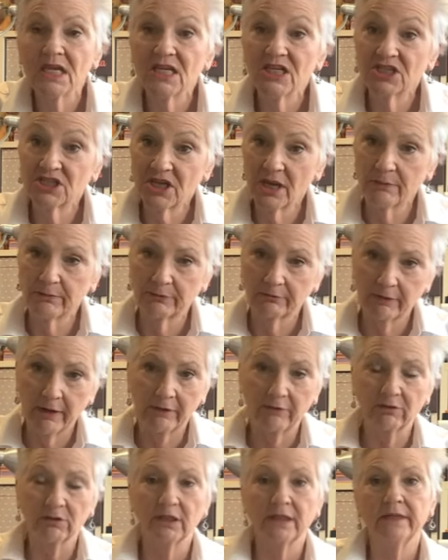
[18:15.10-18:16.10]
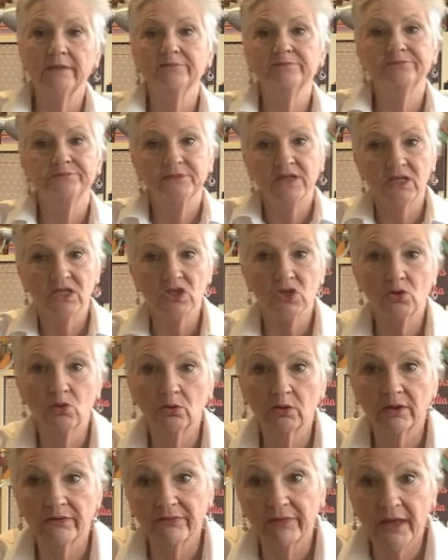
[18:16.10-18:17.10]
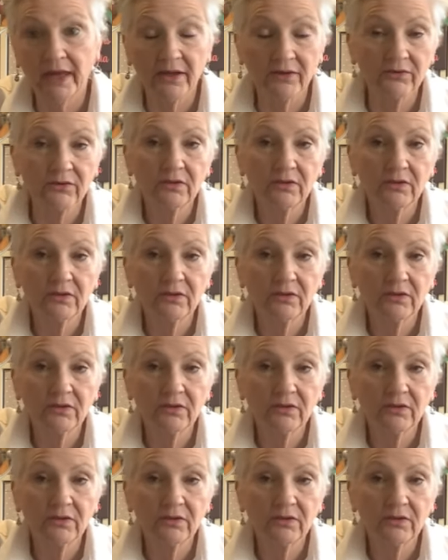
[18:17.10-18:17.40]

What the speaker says: temporarily, let's call it that,